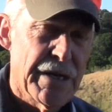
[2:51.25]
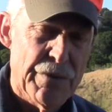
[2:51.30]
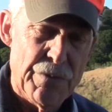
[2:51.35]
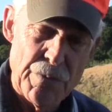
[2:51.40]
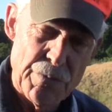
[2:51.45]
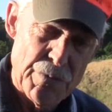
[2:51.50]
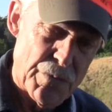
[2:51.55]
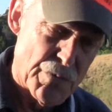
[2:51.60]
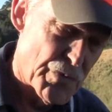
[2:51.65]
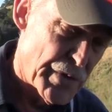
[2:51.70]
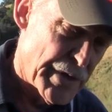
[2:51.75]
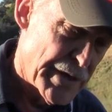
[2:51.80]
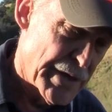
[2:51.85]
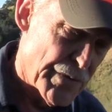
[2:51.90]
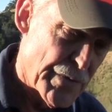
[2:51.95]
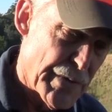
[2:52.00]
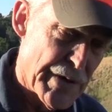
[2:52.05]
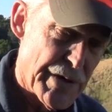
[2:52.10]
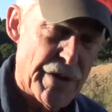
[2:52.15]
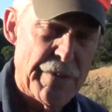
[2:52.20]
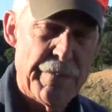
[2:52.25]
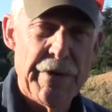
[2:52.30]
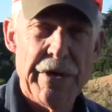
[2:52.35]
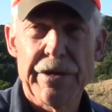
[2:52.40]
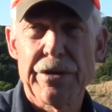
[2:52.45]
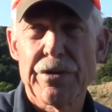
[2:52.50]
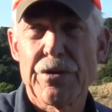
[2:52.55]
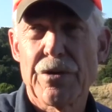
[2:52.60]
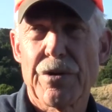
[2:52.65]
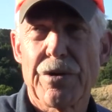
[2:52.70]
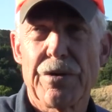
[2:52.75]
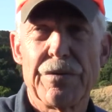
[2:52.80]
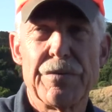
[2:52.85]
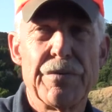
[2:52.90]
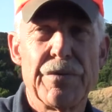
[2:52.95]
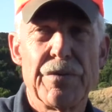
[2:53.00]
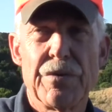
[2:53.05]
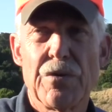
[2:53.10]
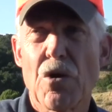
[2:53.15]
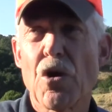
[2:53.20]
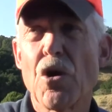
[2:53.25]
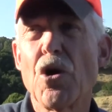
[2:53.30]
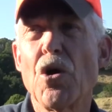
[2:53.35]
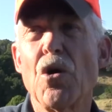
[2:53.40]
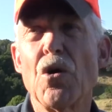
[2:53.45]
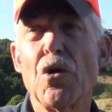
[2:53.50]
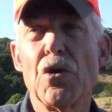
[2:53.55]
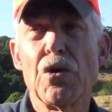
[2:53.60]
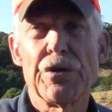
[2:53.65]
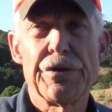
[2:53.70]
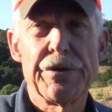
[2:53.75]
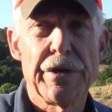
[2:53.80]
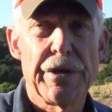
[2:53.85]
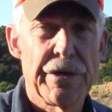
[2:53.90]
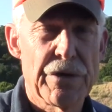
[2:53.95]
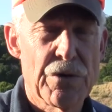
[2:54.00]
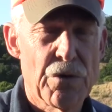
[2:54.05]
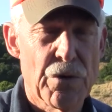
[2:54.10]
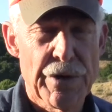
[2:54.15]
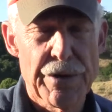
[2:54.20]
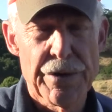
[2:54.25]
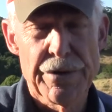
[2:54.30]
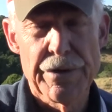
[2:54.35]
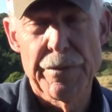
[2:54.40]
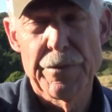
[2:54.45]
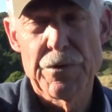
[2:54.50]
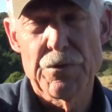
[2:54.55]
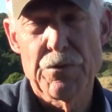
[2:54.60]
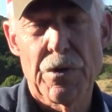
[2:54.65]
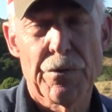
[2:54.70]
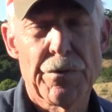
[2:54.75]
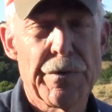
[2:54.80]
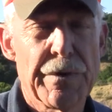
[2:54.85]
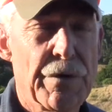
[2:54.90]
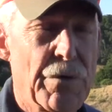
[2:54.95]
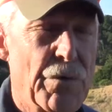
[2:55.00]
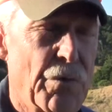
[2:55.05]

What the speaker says: he ran around in the backyard all day, according to the neighbors, while we were